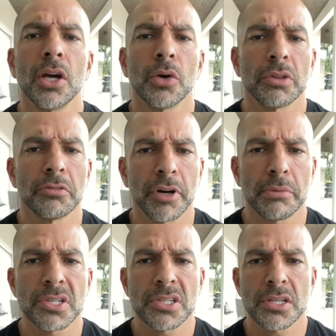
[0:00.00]
When the
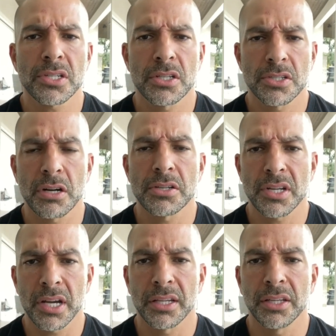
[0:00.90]
pharmacist starts
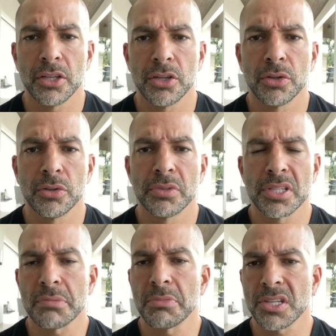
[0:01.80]
telling you
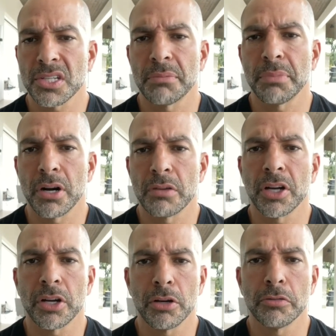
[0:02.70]
that something's not part of a
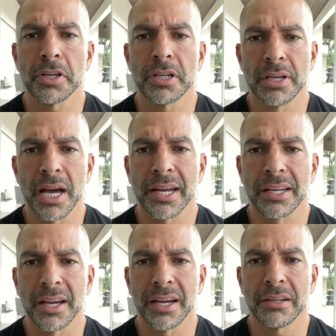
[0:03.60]
COVID
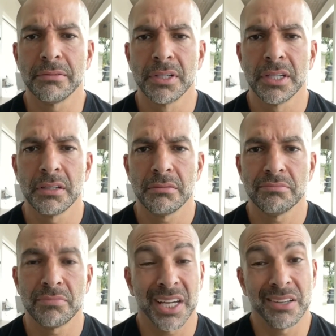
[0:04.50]
guideline,
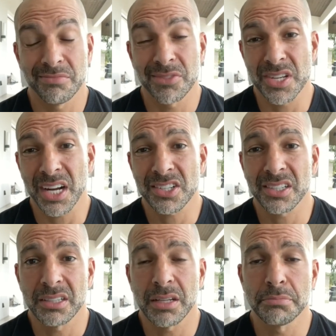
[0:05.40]
and there's
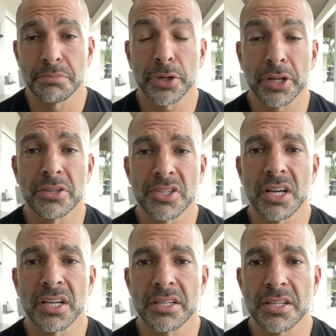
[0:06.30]
actually a pretty good
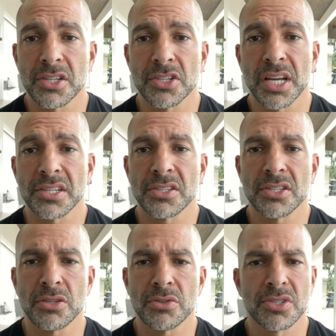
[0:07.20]
study to suggest its
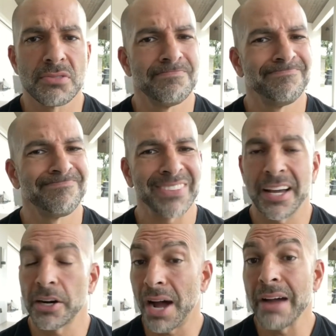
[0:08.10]
use.
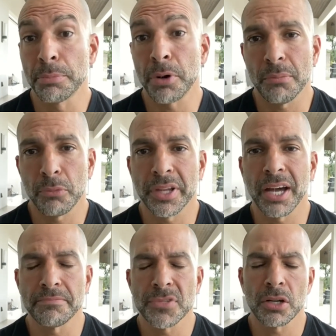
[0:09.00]
I don't know, I have a problem with
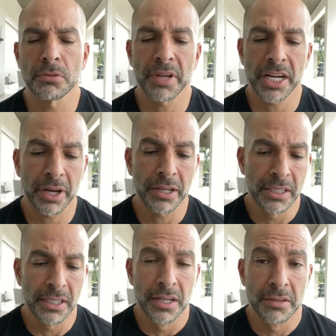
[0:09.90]
that. So, anyway,
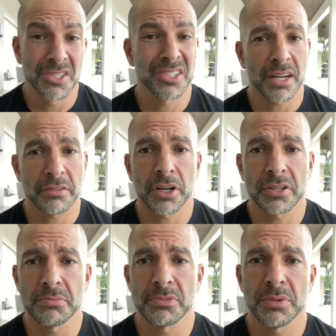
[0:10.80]
this is kind of
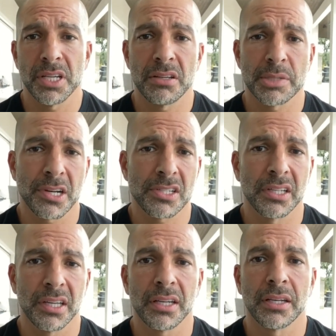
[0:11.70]
irksome to me,
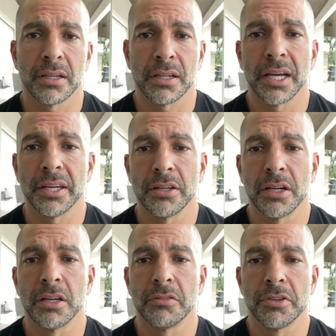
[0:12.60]
especially in light
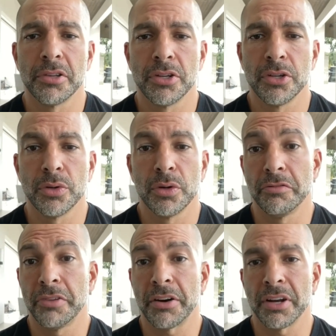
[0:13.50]
of the new
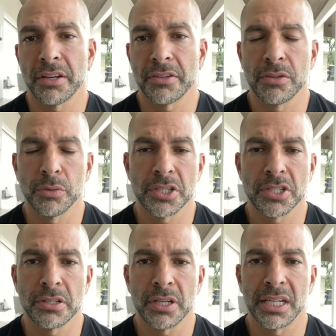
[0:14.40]
variant,
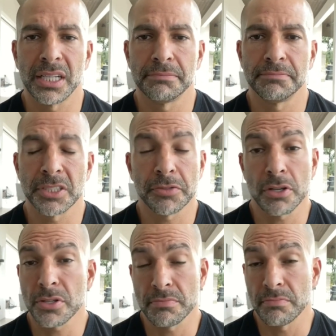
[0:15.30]
which, um, as far
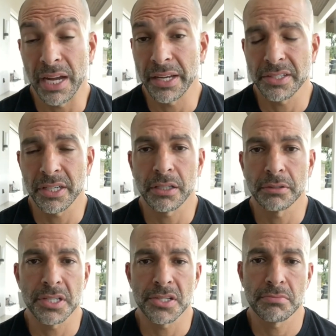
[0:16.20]
as I can tell,
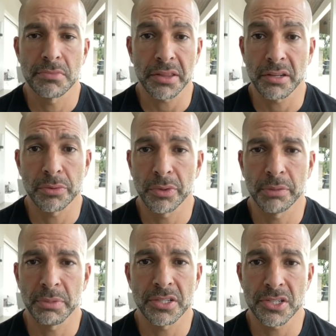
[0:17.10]
is nothing to really
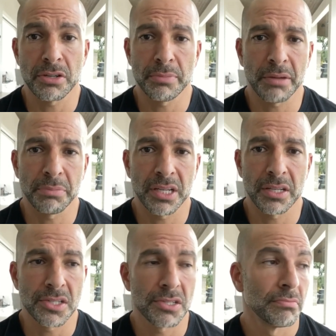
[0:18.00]
be concerned about
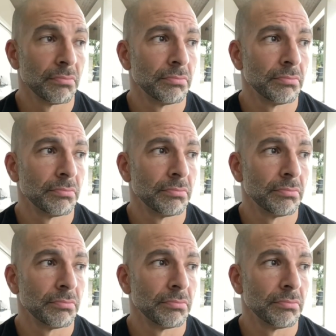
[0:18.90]
because